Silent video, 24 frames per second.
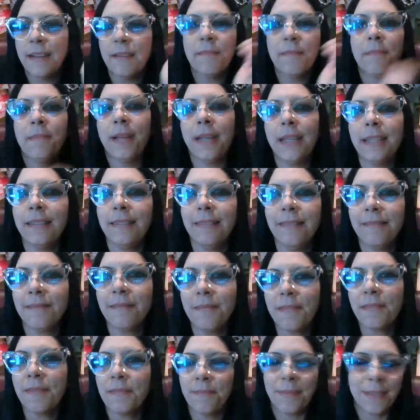But
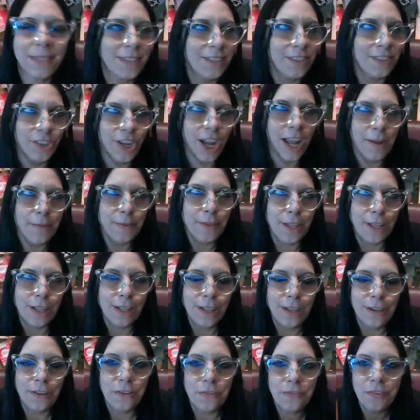the chai with the
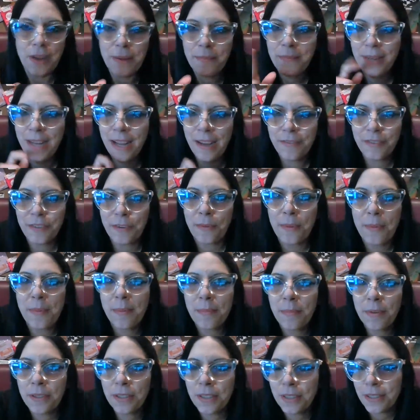clove, I'm gonna have to
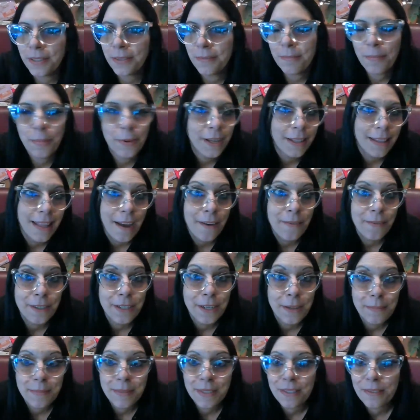remember to bring that one
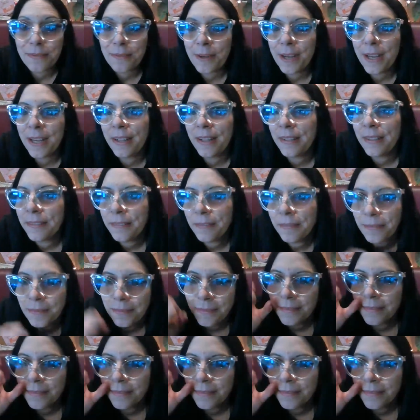up as well.